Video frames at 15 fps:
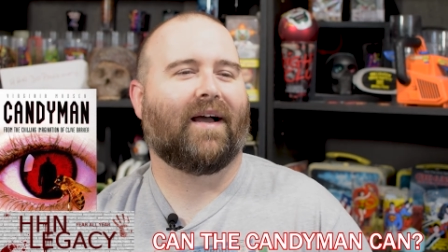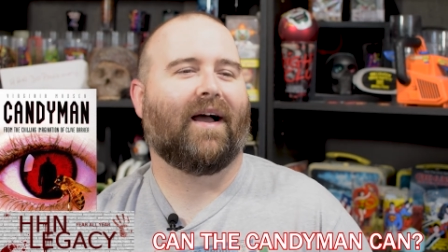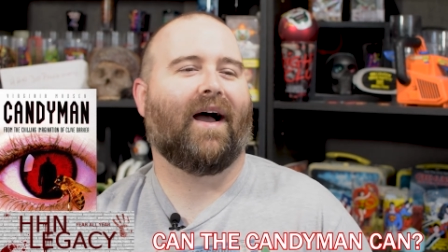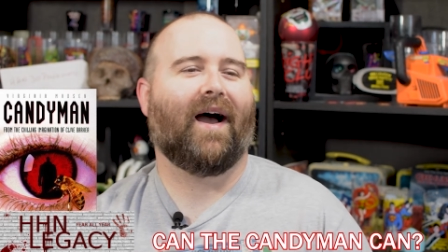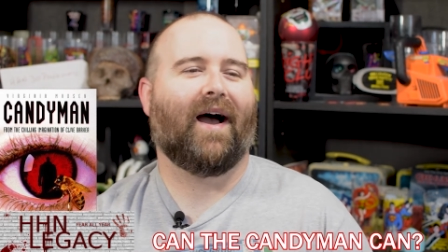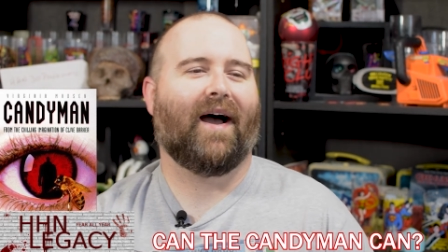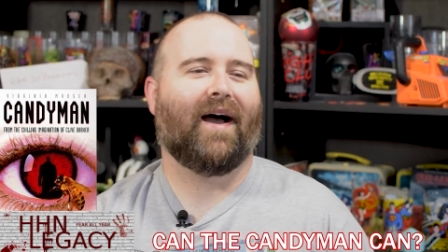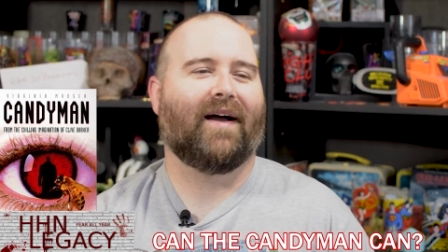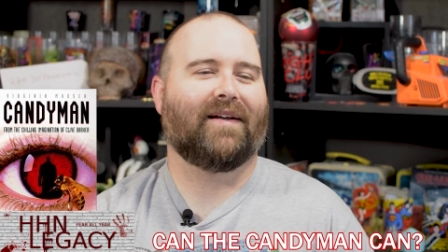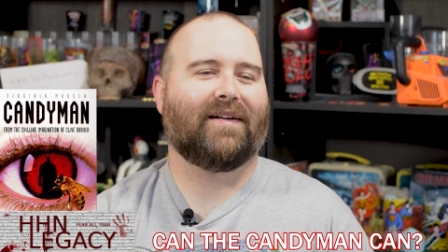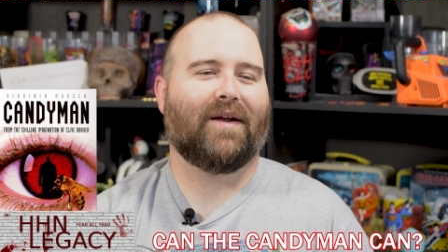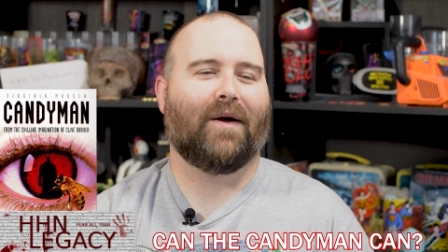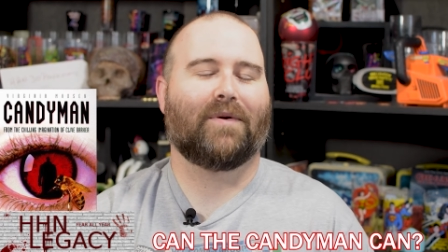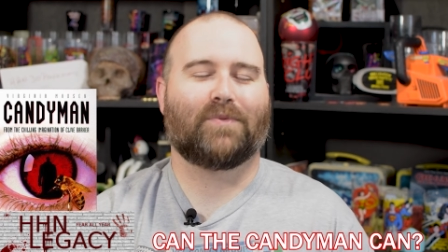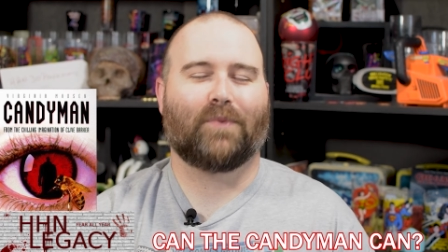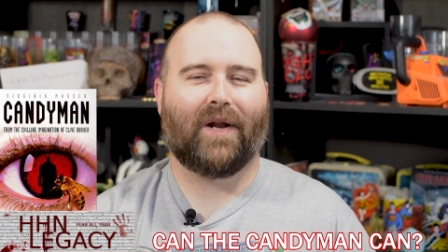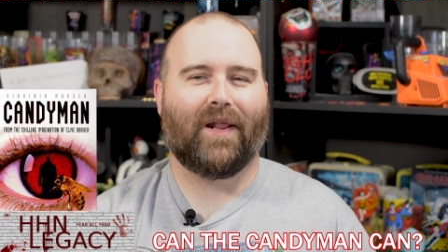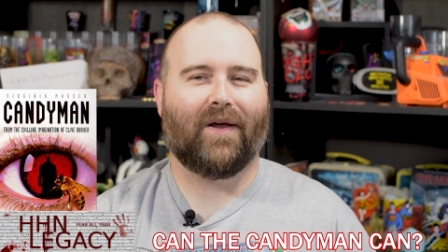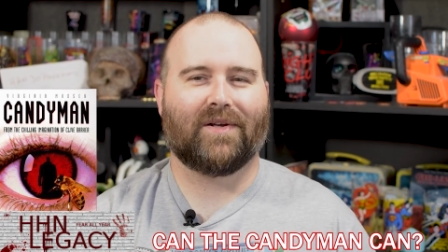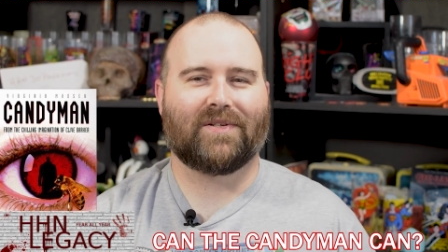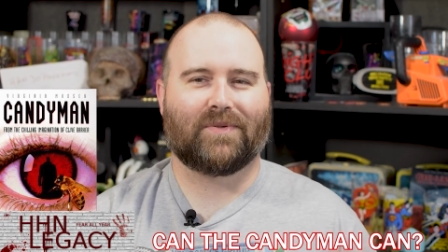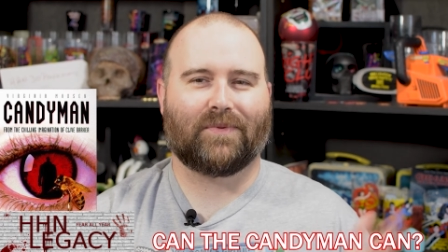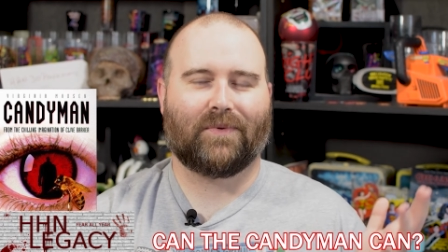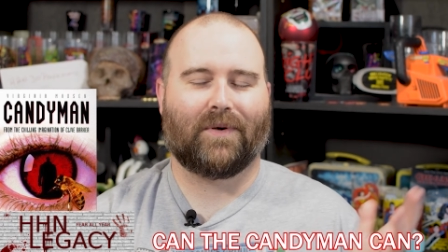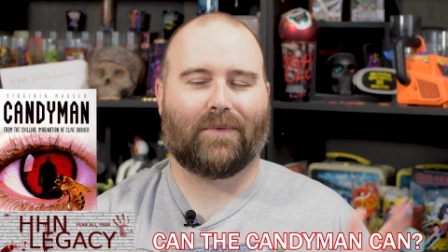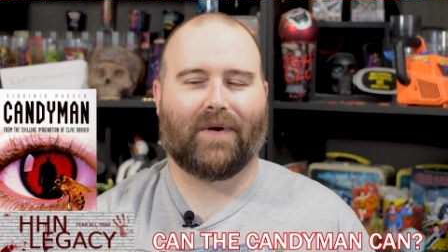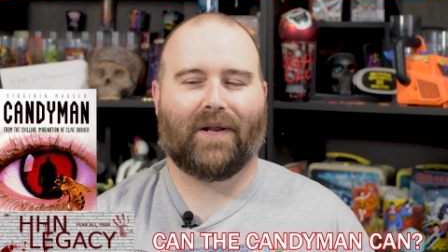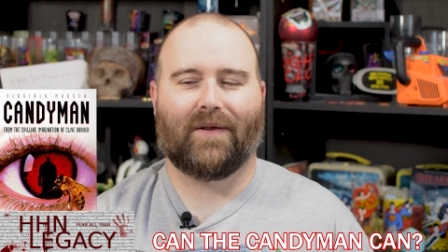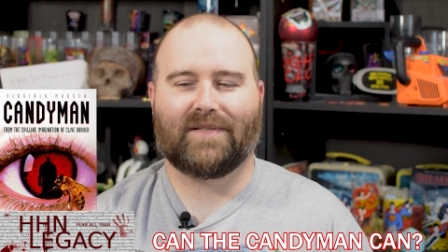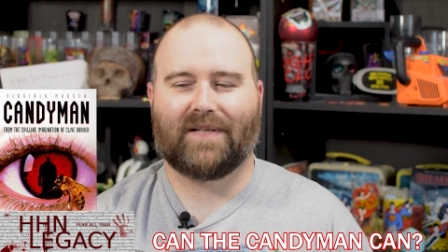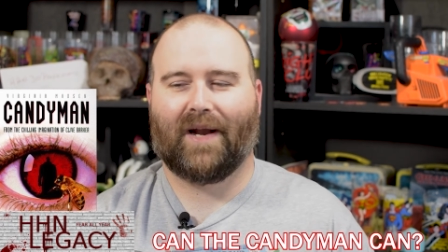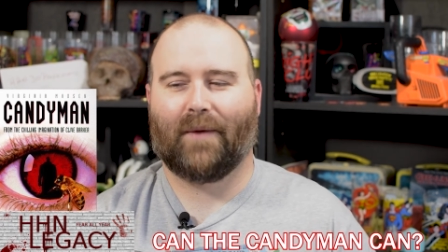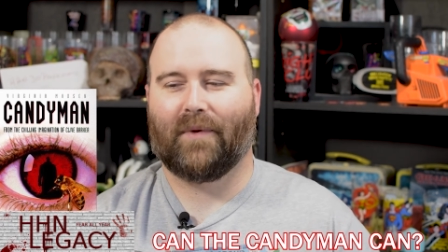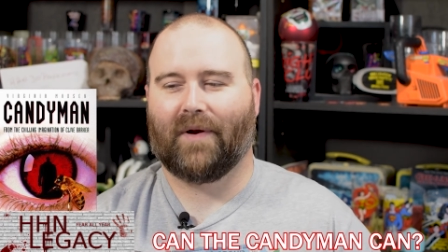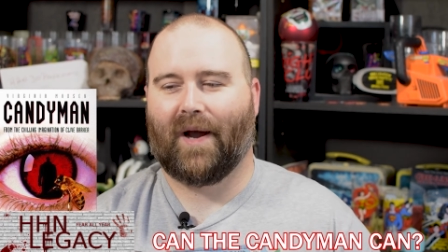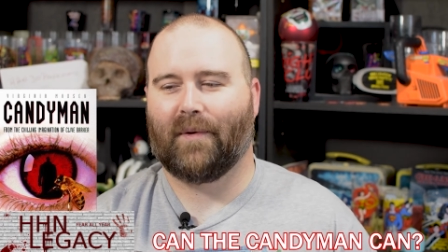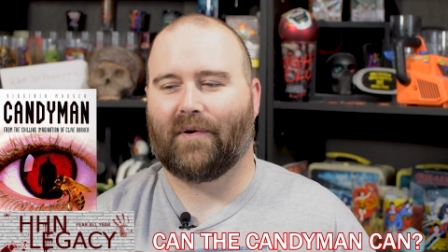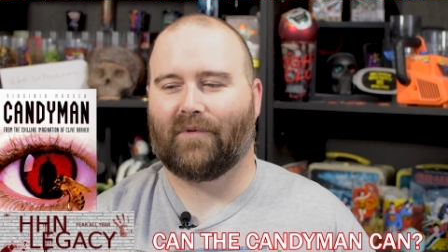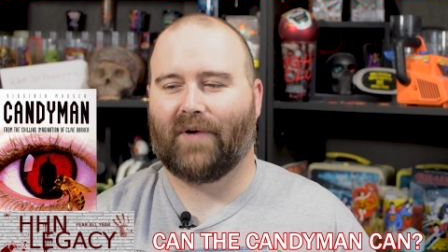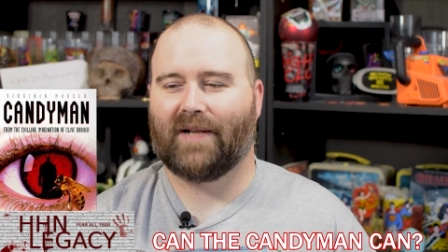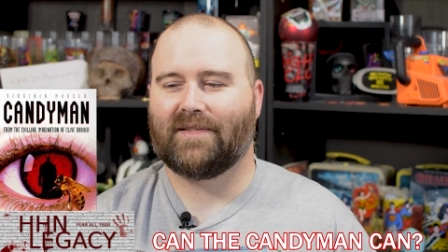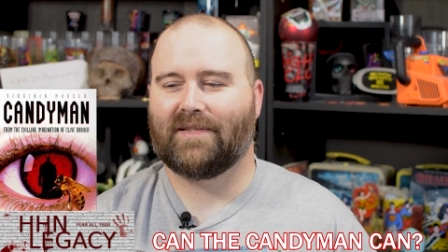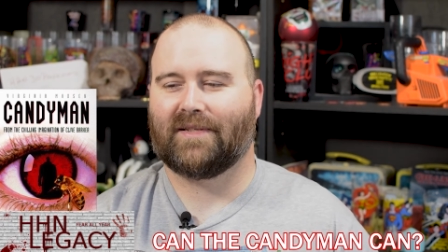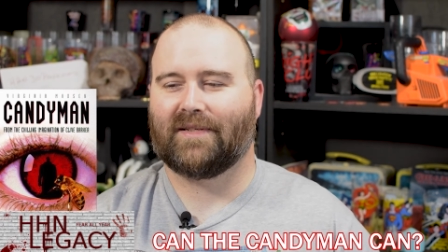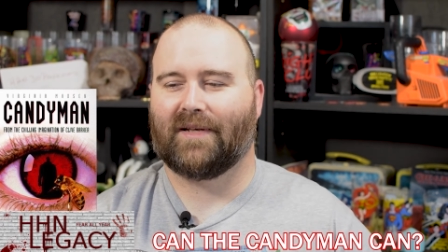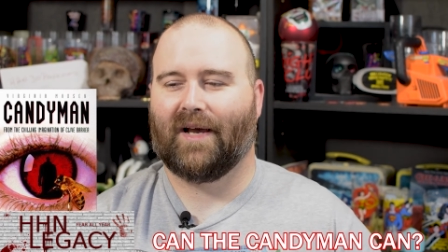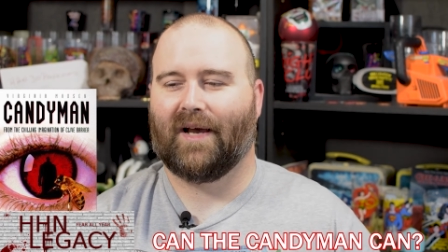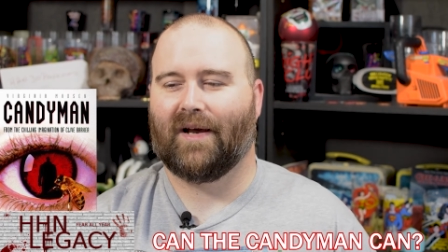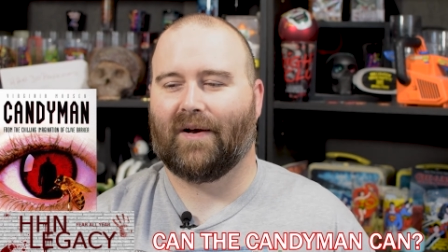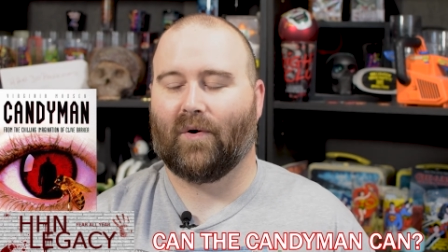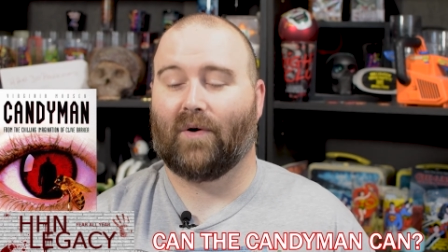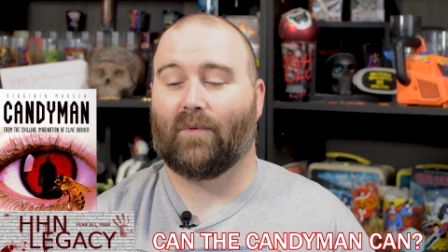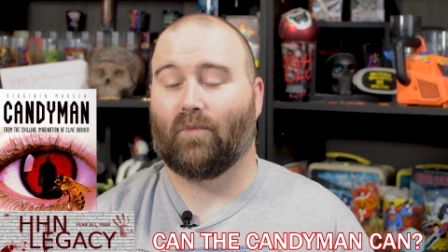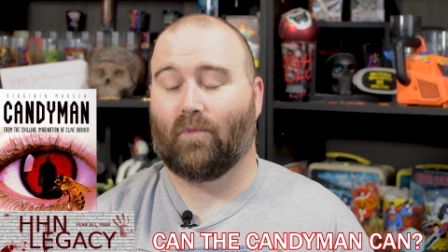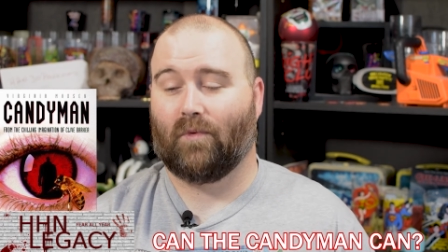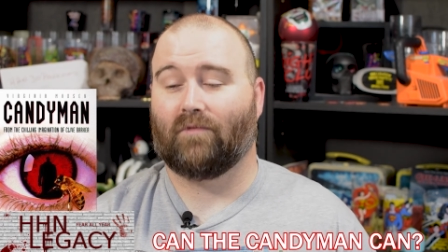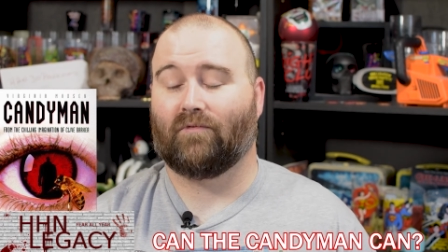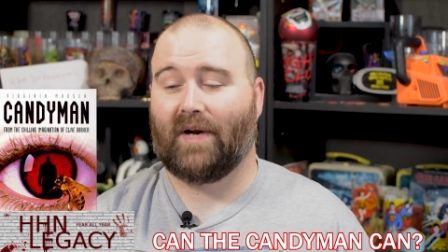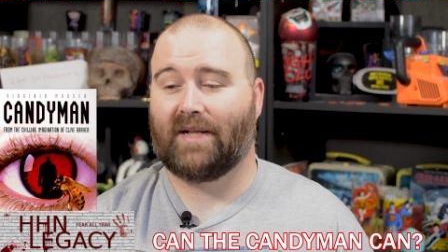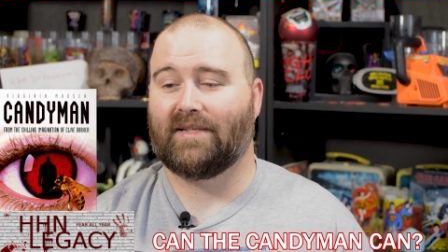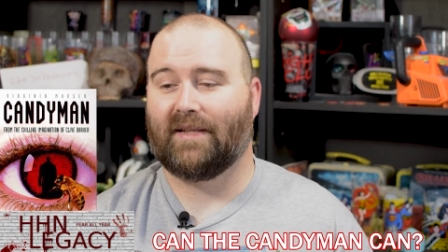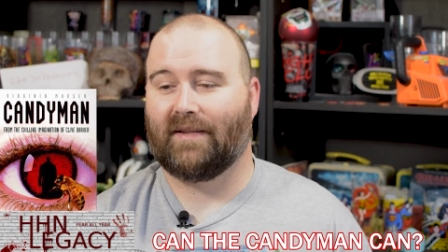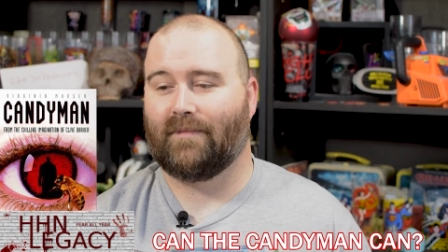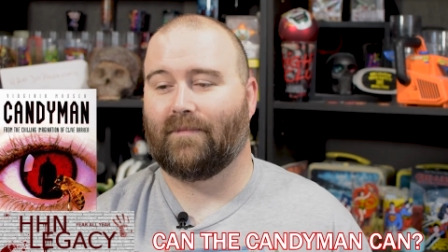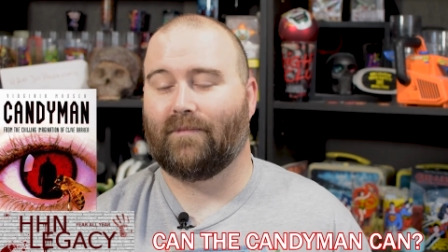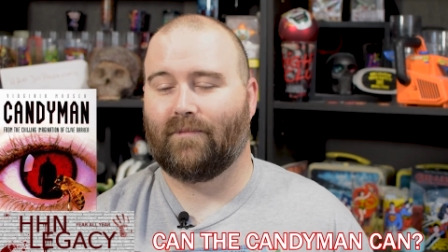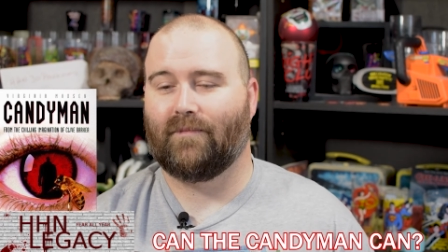It was one of those that I would rent or rented